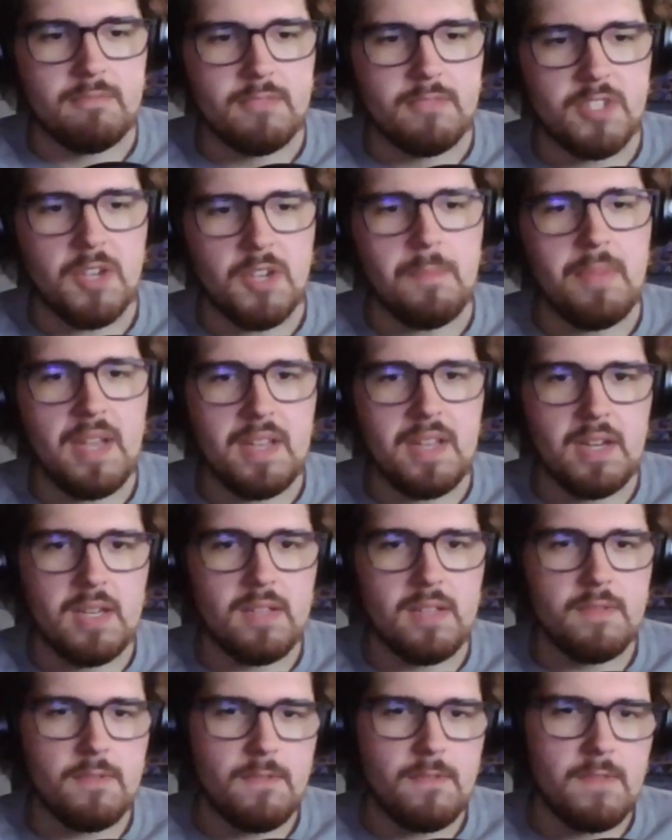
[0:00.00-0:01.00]

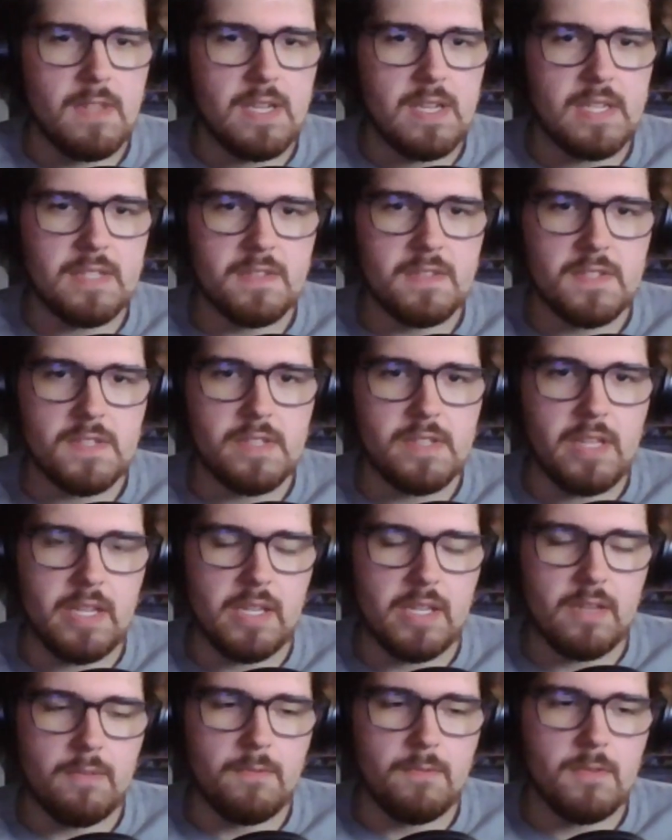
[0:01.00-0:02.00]
competitive things,
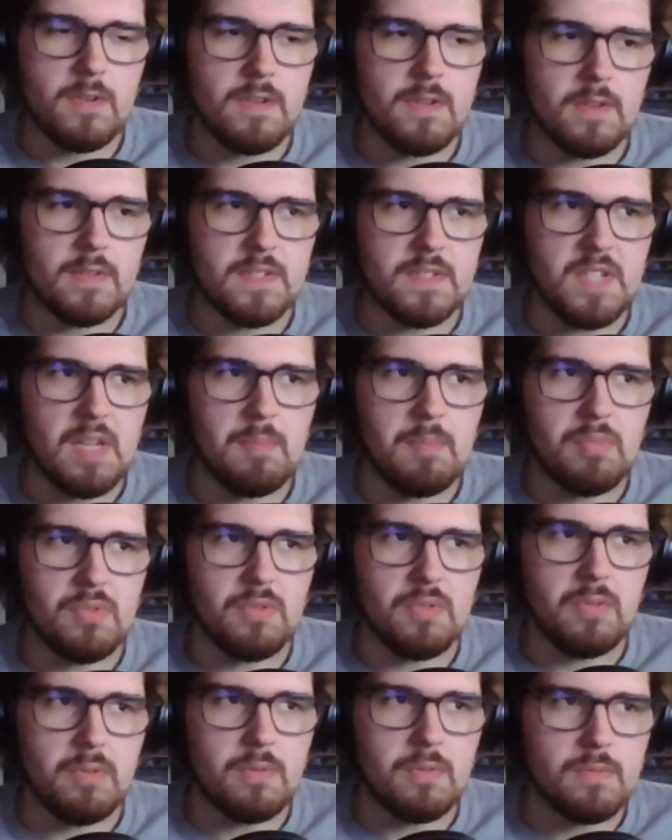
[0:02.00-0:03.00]
like for
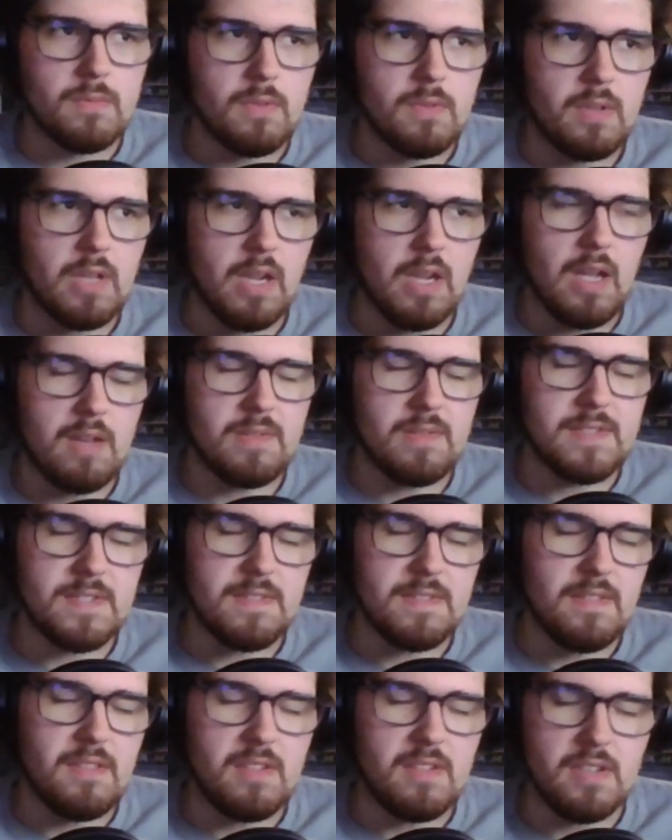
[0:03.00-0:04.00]
example, like I was
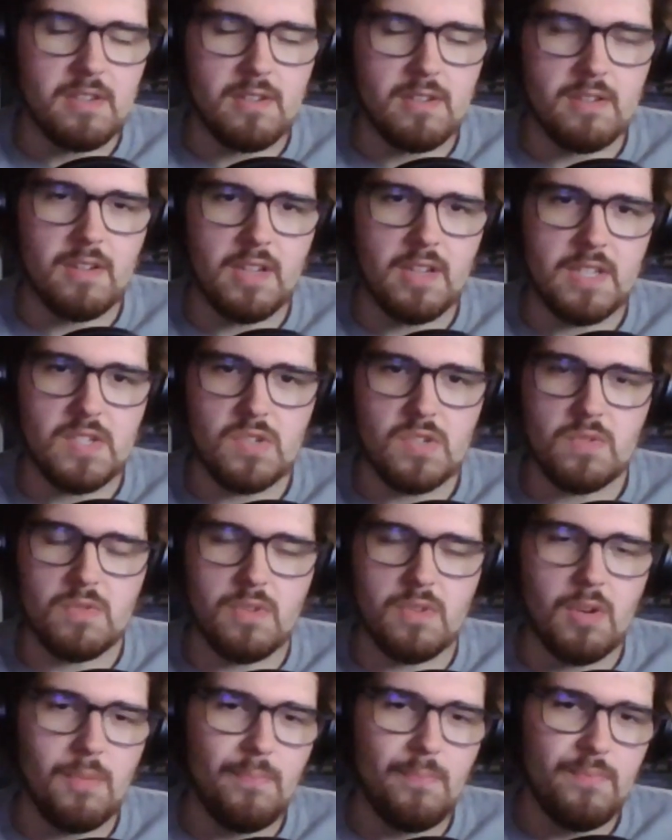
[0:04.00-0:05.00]
in theater in high
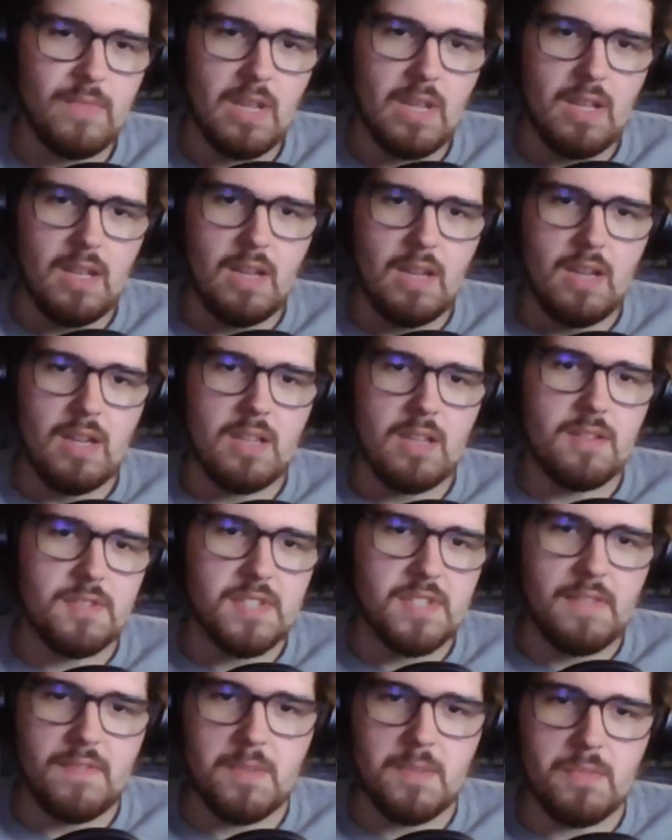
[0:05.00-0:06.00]
school, and
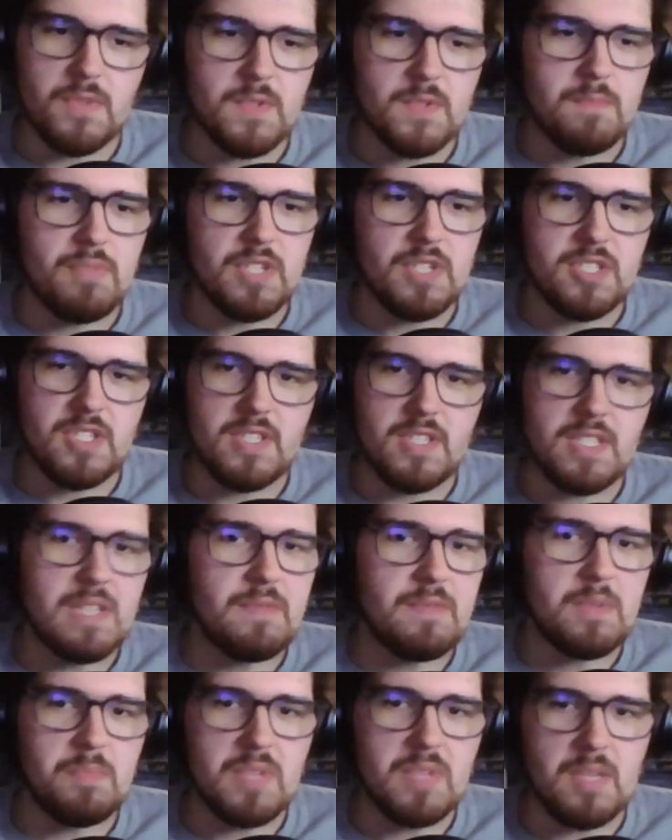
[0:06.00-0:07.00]
those have the most bitchy
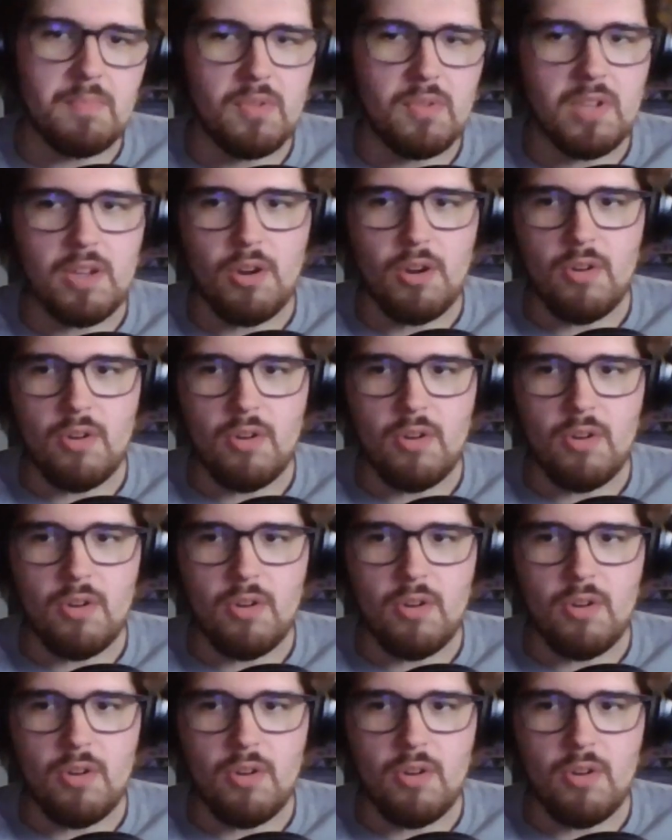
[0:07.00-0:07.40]
diva people on